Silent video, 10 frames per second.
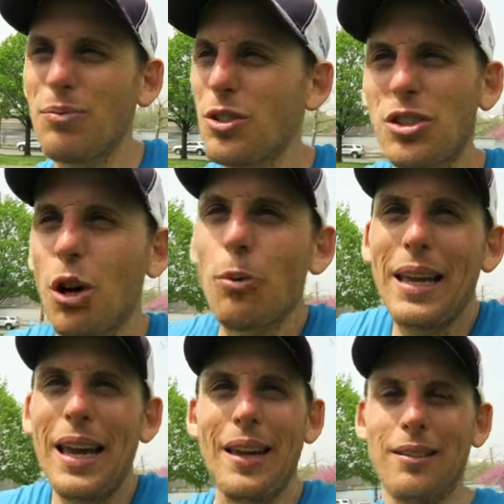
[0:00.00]
So
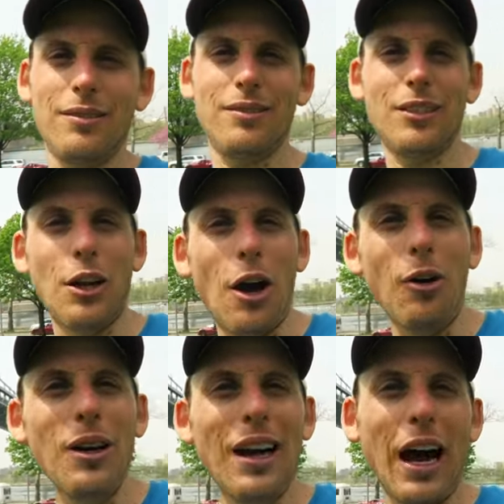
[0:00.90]
be it, you
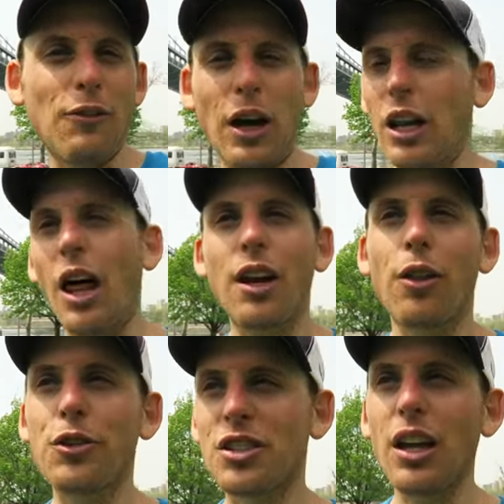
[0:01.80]
know? I've got a lot of
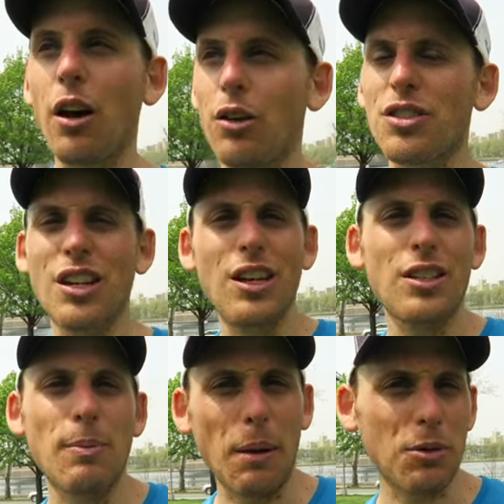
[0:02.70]
other skills
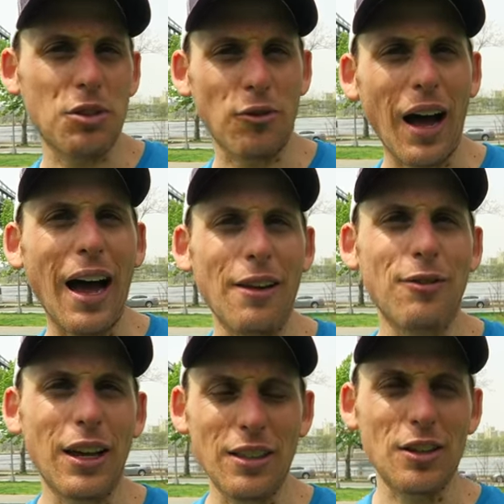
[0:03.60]
to be able to
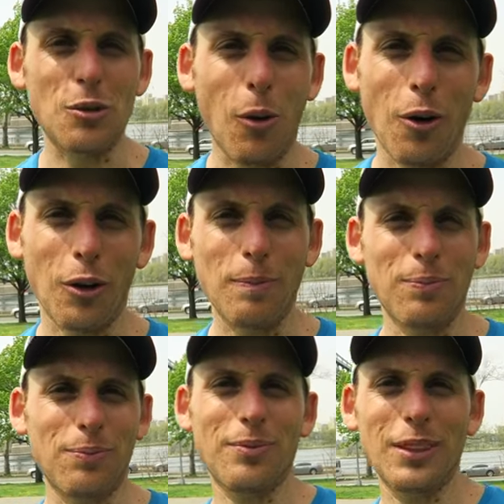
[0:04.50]
survive in this world,
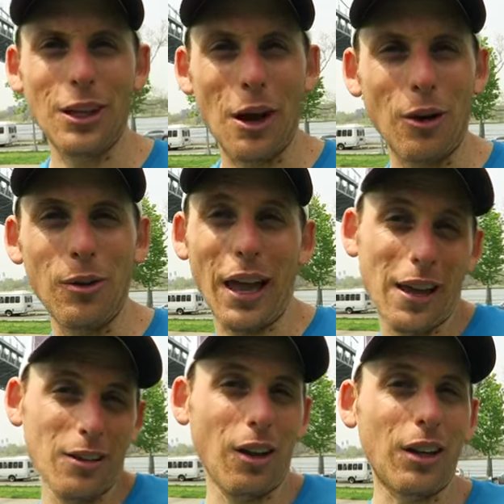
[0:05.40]
you know?
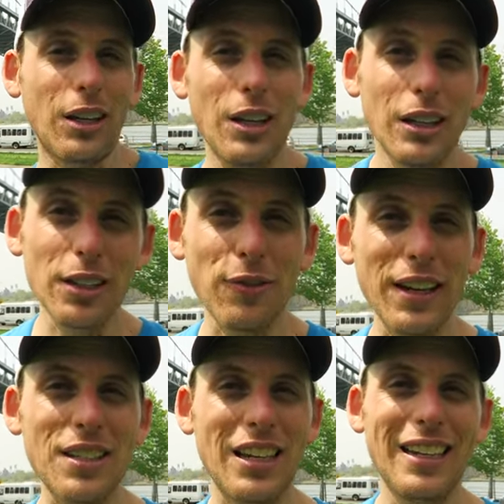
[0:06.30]
And look, let's
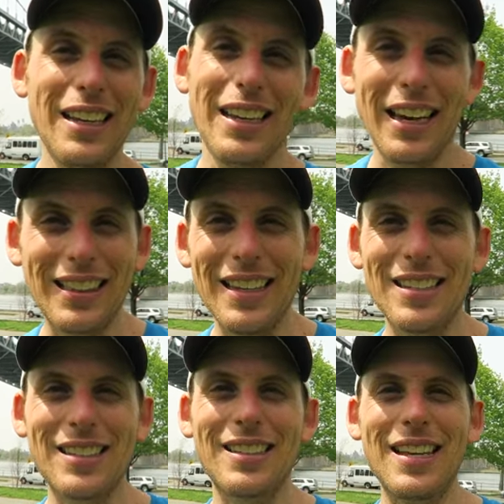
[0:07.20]
face it, at
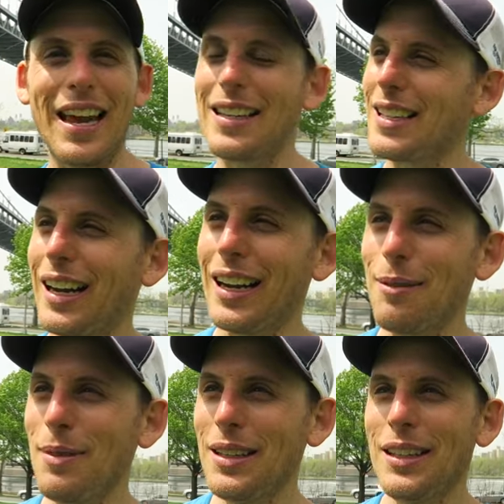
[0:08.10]
this day and
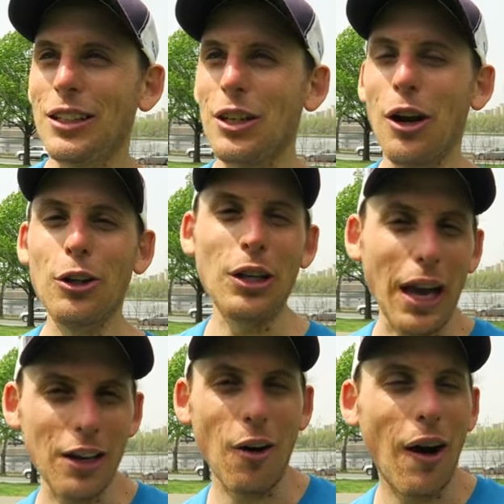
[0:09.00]
time, you know, you
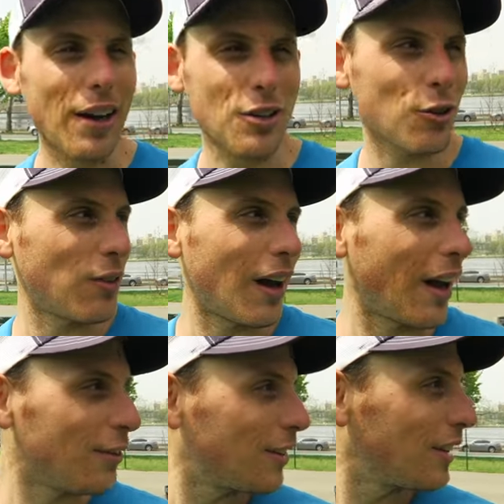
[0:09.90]
gotta know how to
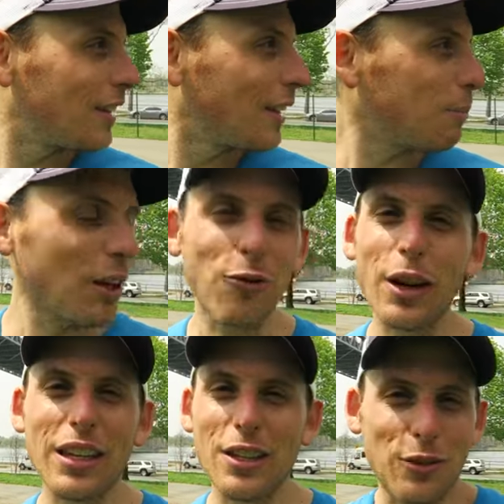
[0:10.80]
survive. I'm not
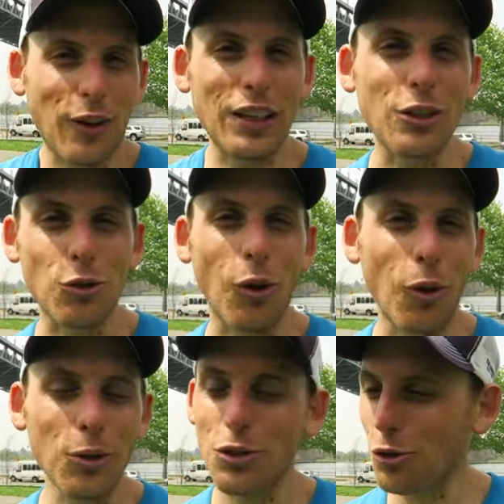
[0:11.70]
afraid of these fucking trolls.